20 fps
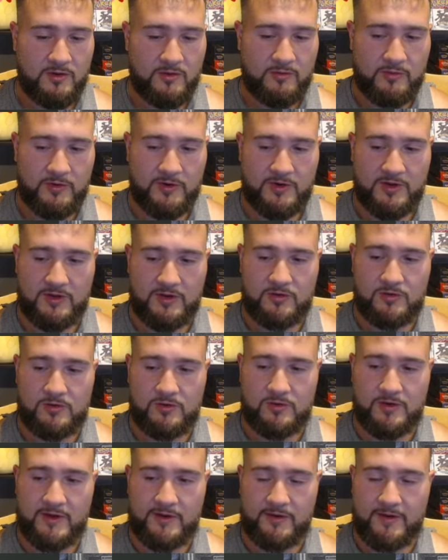Pretty
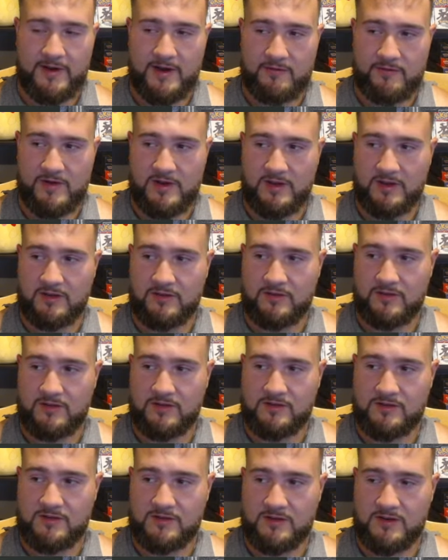cool. I don't have any of
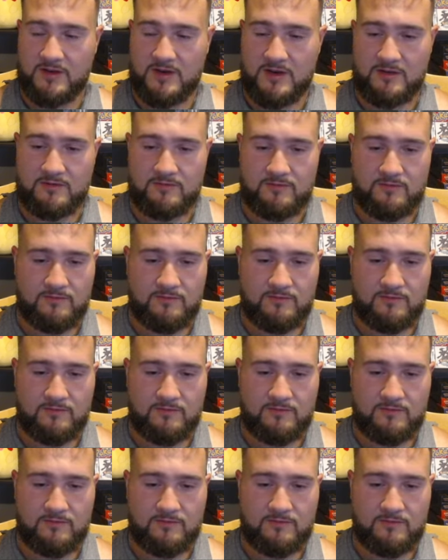these yet.